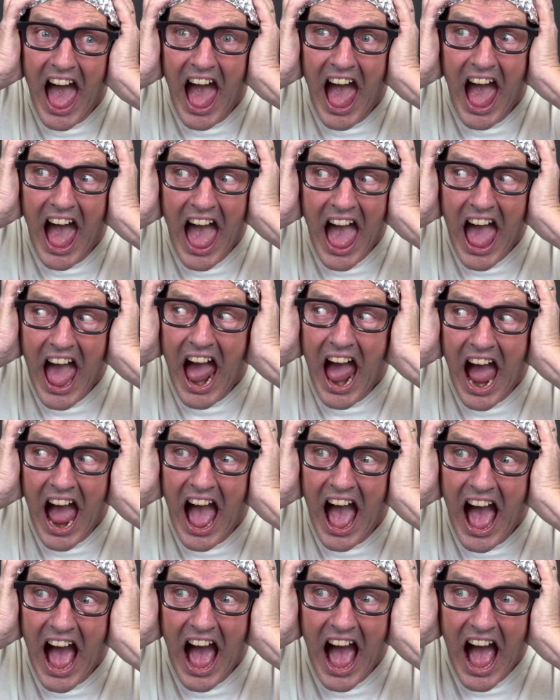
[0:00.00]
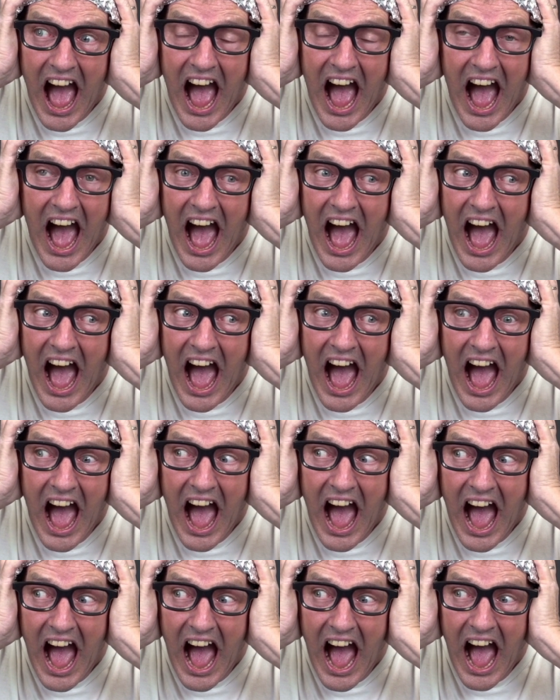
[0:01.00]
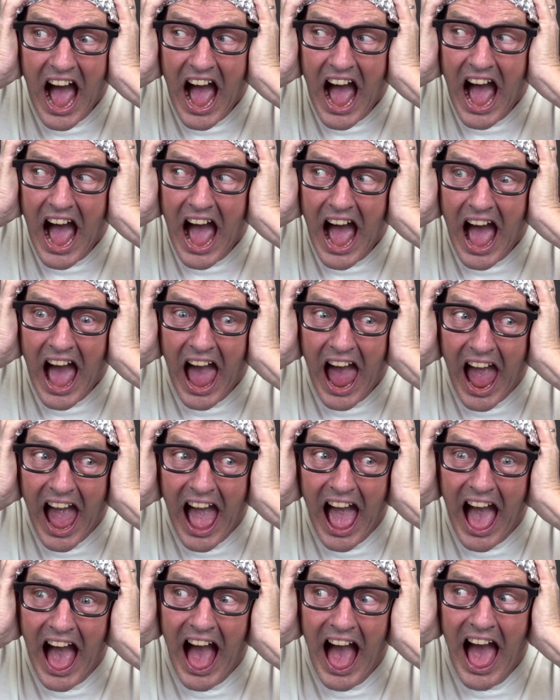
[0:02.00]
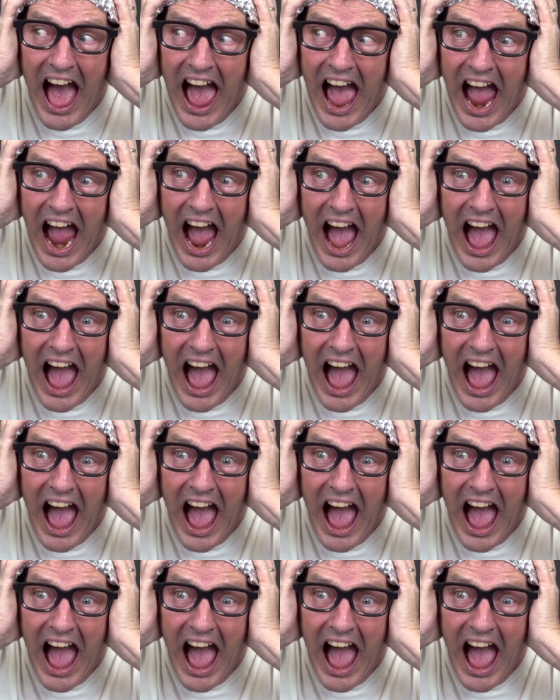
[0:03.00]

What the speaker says: they're going to charge you all of the deferred interest during that